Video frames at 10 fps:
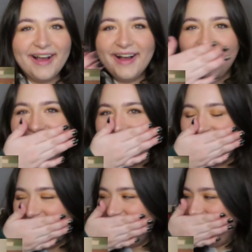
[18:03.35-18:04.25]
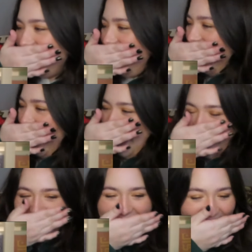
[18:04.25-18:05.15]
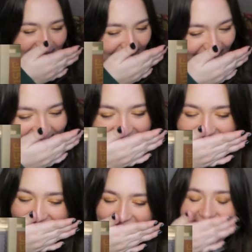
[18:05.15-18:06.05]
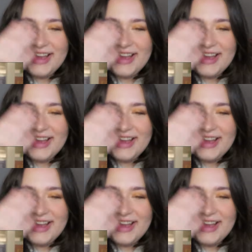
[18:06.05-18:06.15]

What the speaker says: He's doing a book signing on Sunday, so I thought maybe we could go after this.